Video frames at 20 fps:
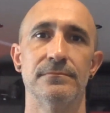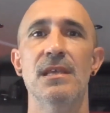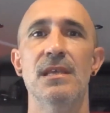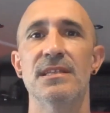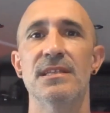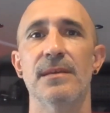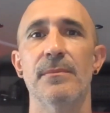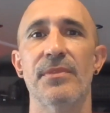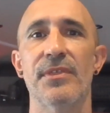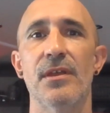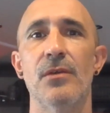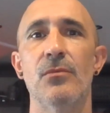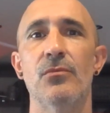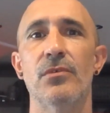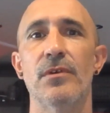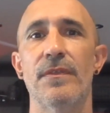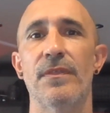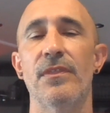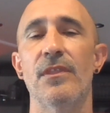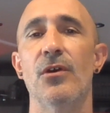Something
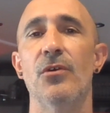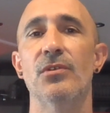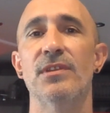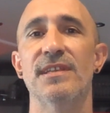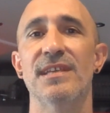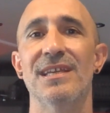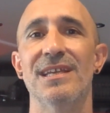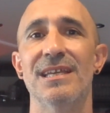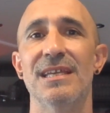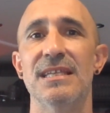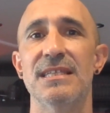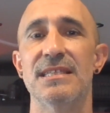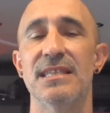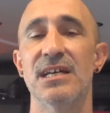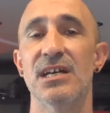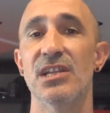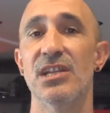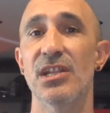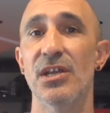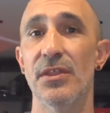worth noting is
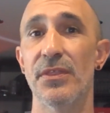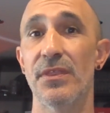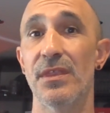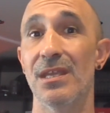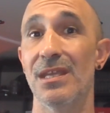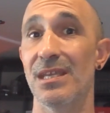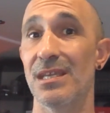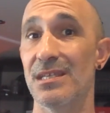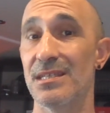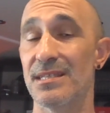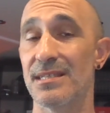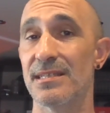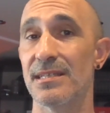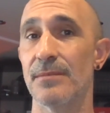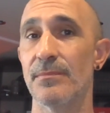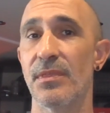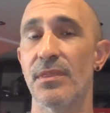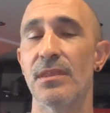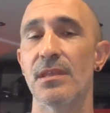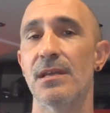that nothing is
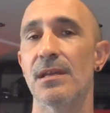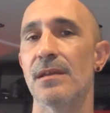something,